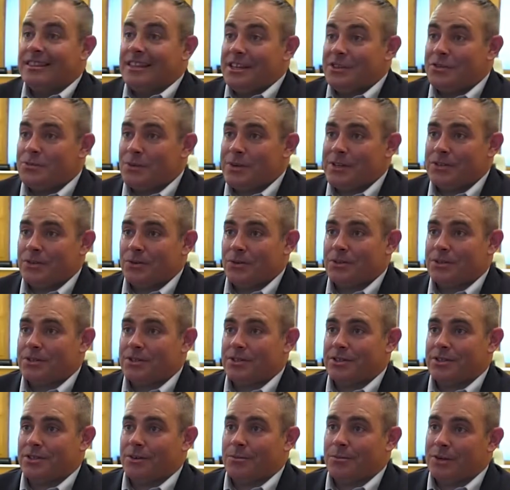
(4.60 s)
These
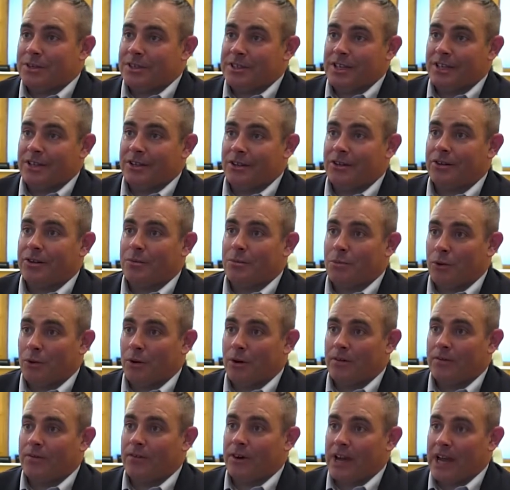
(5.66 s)
resources are particularly
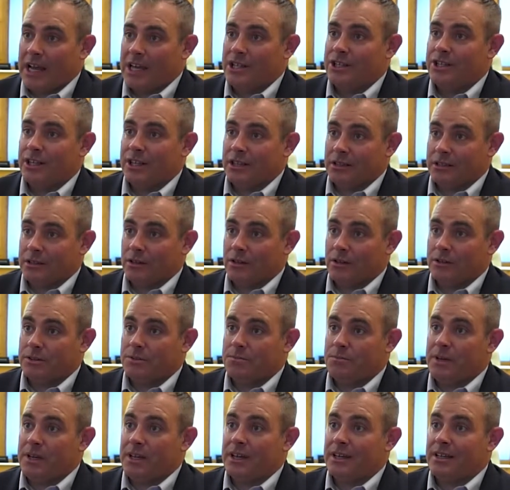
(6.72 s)
important for aging
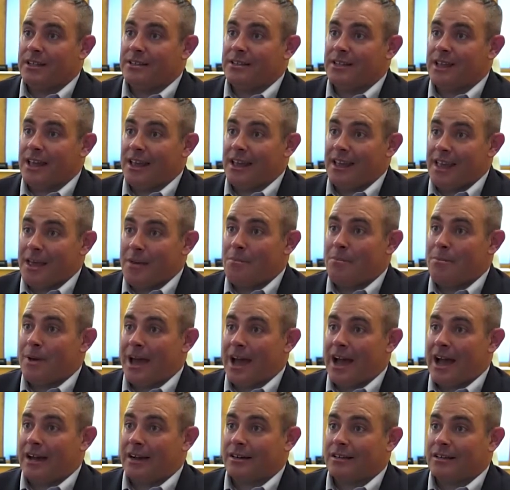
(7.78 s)
adults because they
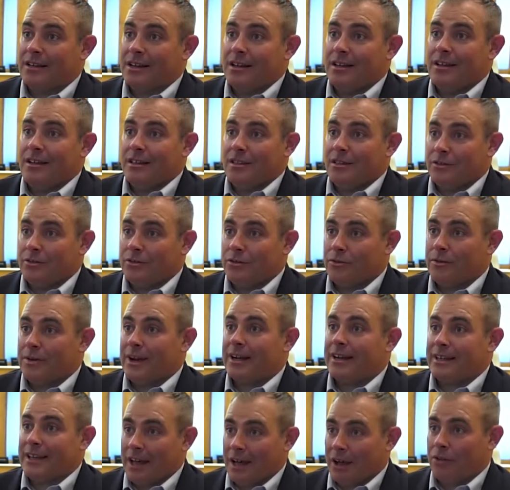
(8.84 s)
impact the
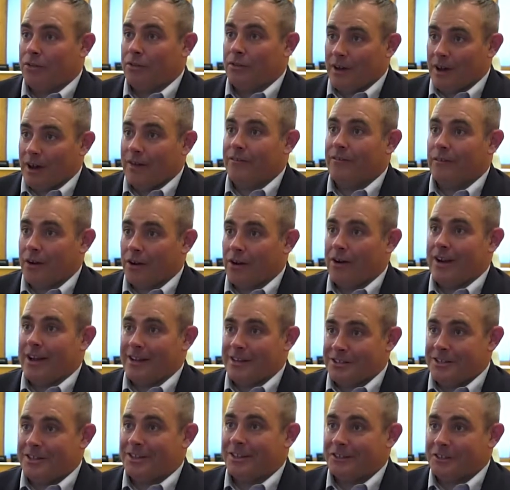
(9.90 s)
direct health of our
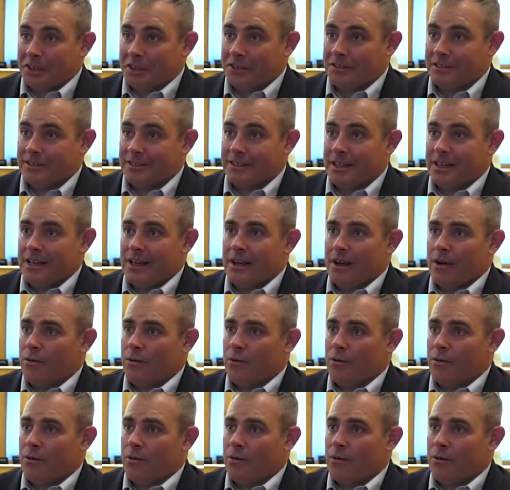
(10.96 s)
aging adults.